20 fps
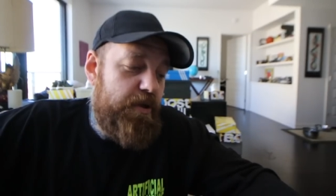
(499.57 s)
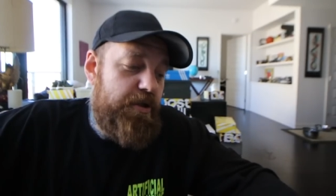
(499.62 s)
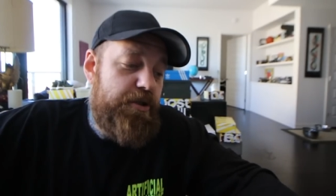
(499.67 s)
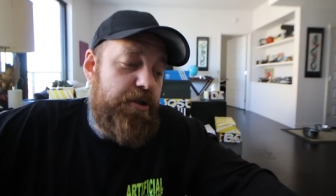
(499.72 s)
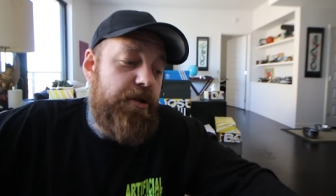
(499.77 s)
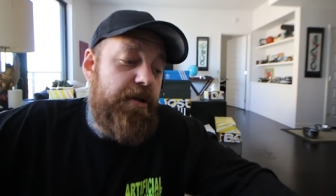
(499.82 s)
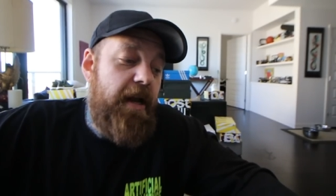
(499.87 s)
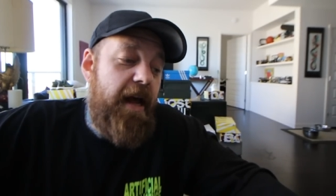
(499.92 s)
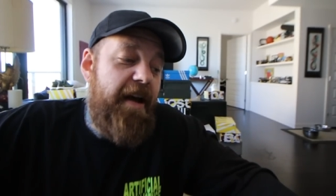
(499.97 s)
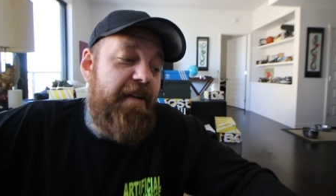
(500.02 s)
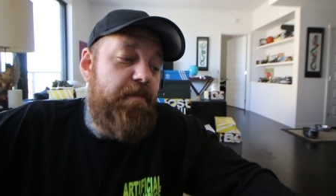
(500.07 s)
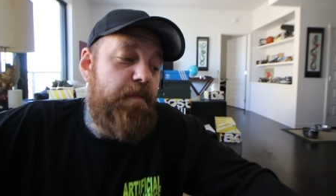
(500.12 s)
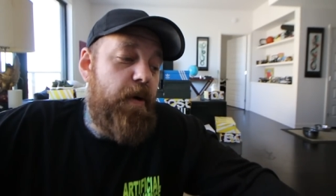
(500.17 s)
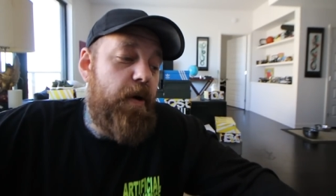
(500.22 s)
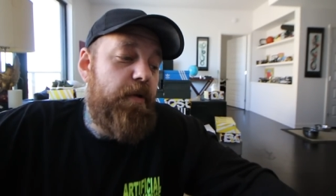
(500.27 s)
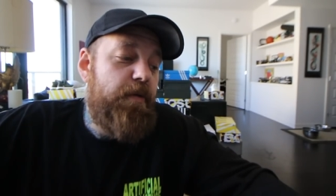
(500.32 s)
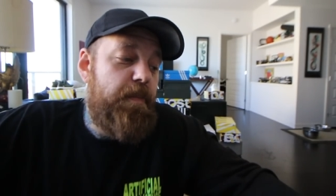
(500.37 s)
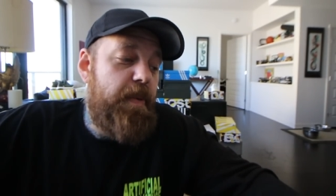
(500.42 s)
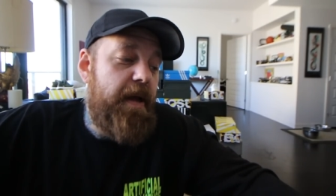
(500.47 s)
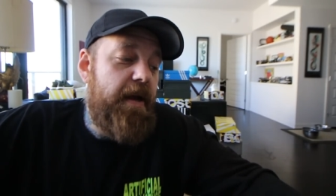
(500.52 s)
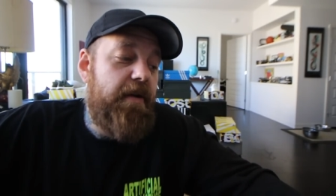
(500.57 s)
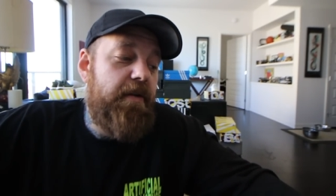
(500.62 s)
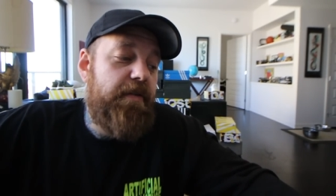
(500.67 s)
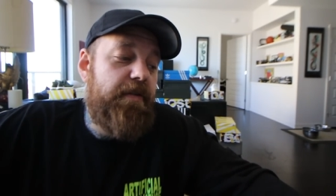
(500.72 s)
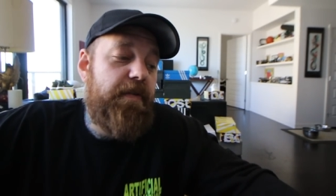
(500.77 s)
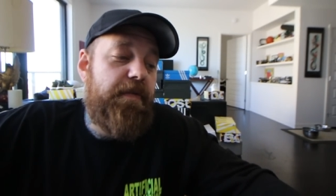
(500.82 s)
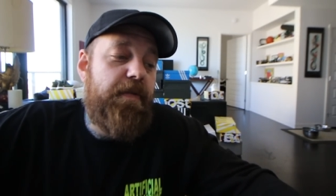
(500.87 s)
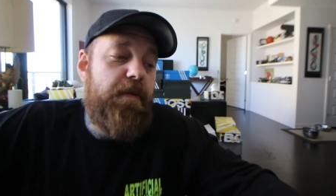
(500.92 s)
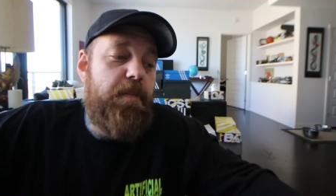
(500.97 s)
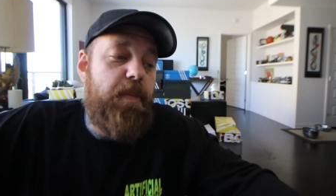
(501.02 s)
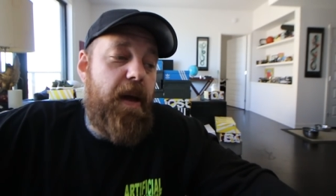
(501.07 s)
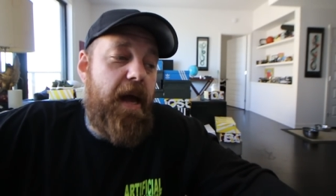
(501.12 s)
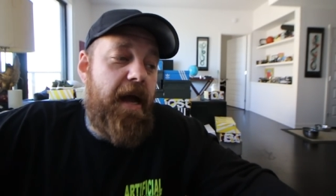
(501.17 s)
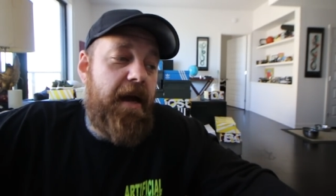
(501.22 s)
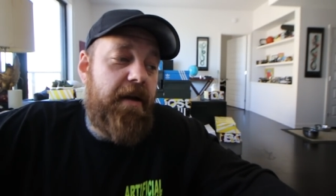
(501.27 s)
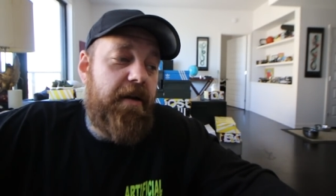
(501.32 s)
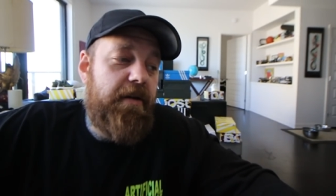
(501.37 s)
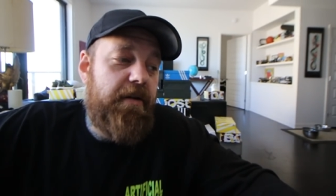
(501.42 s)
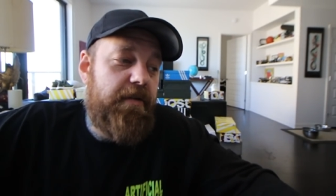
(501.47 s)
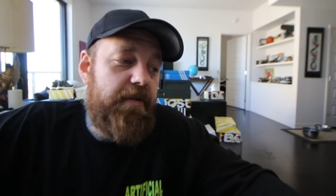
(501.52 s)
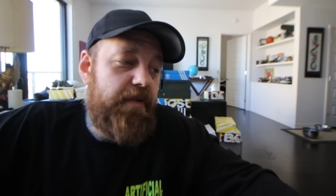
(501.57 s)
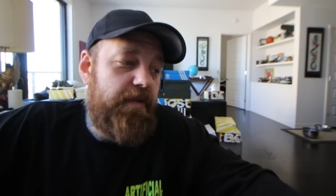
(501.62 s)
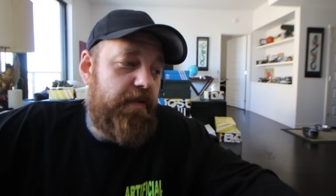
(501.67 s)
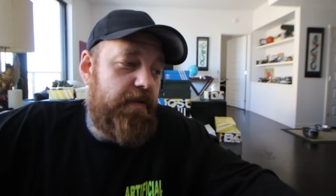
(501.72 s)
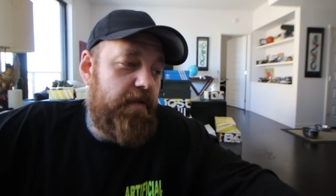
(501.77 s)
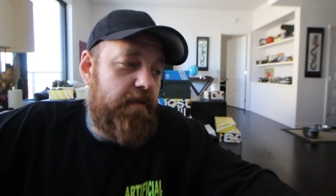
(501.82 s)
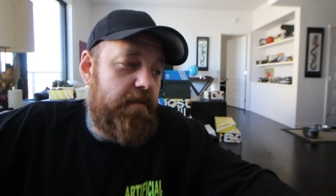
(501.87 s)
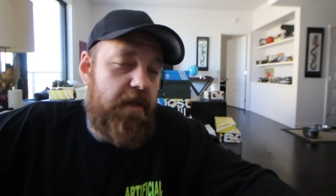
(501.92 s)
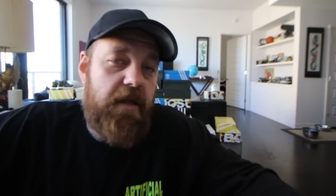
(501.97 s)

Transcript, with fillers: We should have both pairs of the Packers,